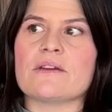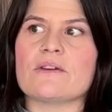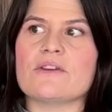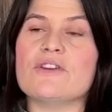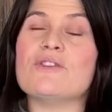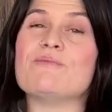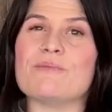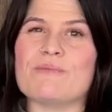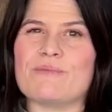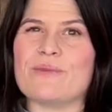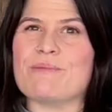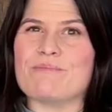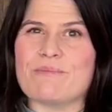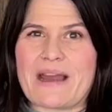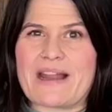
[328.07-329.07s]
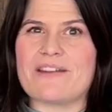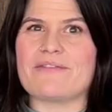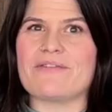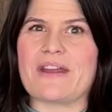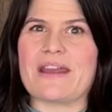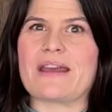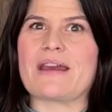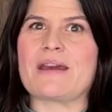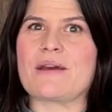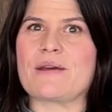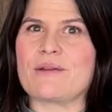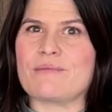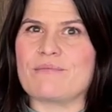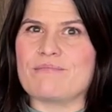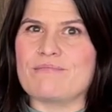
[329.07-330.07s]
we might have like
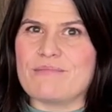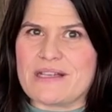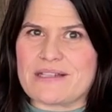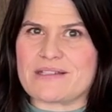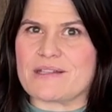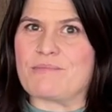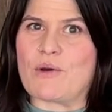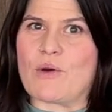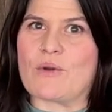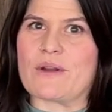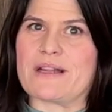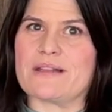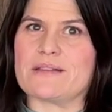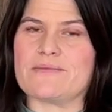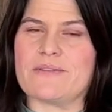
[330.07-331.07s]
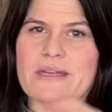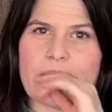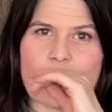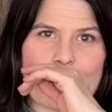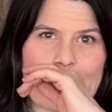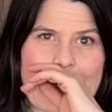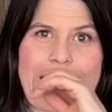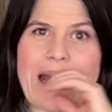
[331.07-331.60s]
missed the boat in this video